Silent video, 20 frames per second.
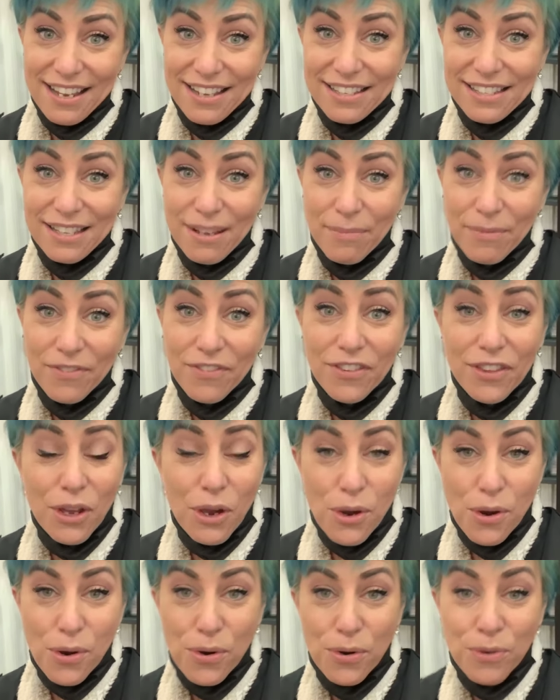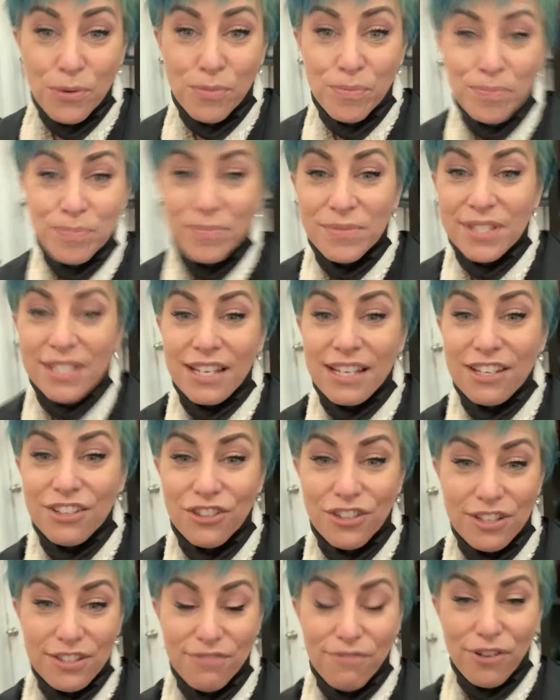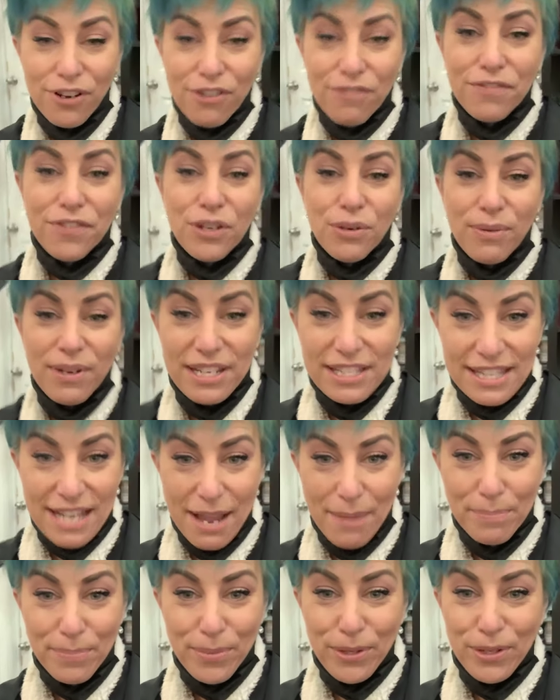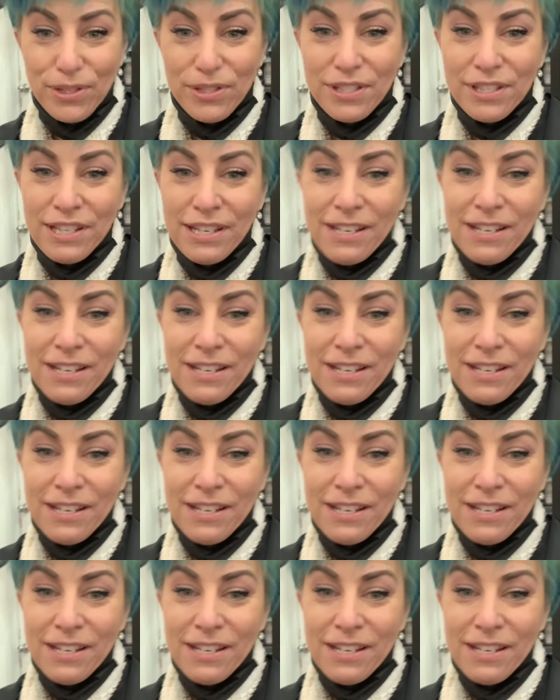some of the homes, just for a few examples.